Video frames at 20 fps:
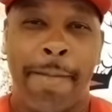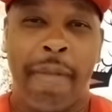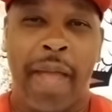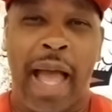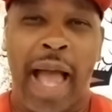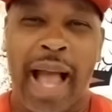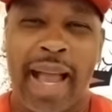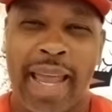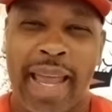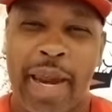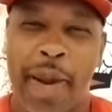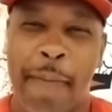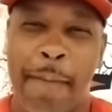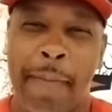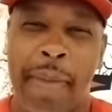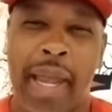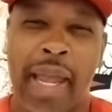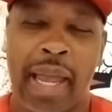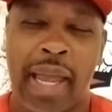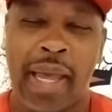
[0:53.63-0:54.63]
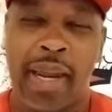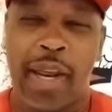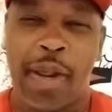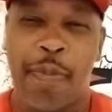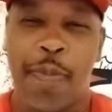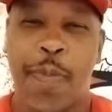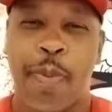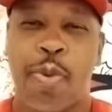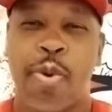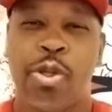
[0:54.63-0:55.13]
How can a man
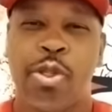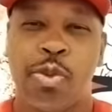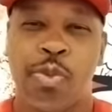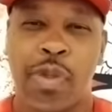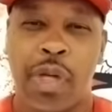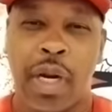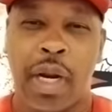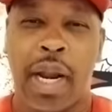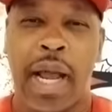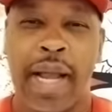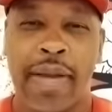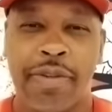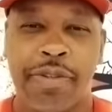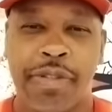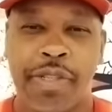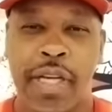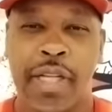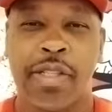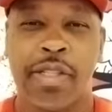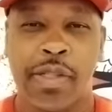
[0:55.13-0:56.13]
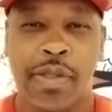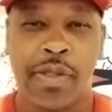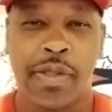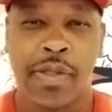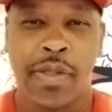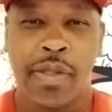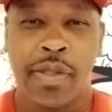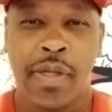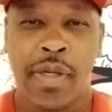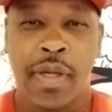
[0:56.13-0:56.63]
in prison with a life
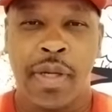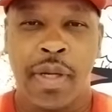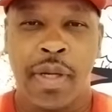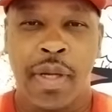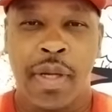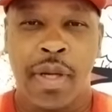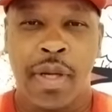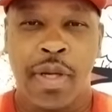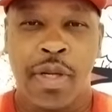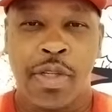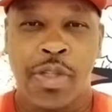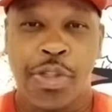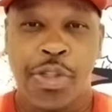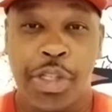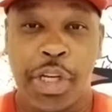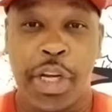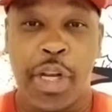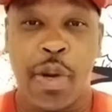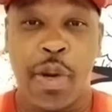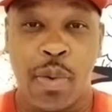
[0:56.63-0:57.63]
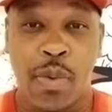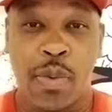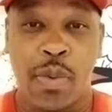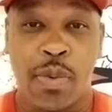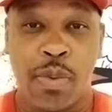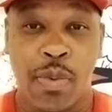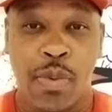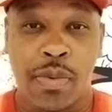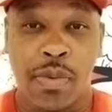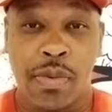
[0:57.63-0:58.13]
sentence cheat on
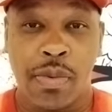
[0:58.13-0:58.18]
you?